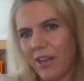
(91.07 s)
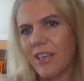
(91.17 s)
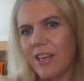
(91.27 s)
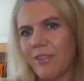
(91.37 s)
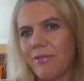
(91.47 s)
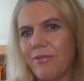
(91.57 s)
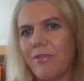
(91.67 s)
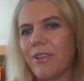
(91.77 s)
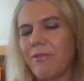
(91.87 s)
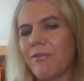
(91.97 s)
I know
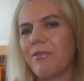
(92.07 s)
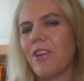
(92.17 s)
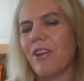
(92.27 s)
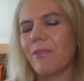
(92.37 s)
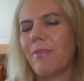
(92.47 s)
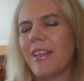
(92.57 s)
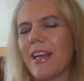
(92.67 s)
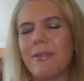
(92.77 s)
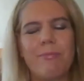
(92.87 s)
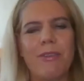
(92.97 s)
you've told me
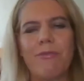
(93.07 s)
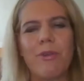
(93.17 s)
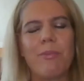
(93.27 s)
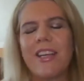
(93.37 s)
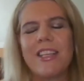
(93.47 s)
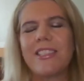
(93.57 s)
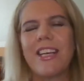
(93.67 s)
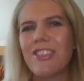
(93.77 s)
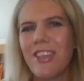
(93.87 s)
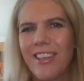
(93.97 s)
that before, but it's
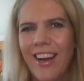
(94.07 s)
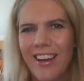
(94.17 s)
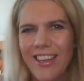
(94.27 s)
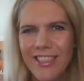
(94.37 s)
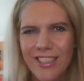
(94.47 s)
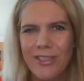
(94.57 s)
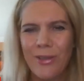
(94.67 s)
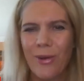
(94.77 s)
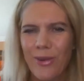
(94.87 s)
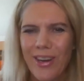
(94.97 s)
such a nice
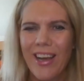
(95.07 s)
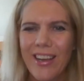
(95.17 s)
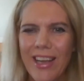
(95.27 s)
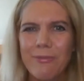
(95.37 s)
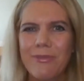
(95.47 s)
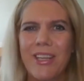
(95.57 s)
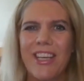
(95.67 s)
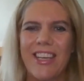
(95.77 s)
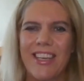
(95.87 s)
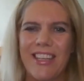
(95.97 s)
story. I love to
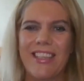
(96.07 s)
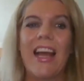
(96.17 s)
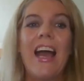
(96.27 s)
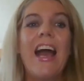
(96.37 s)
hear it.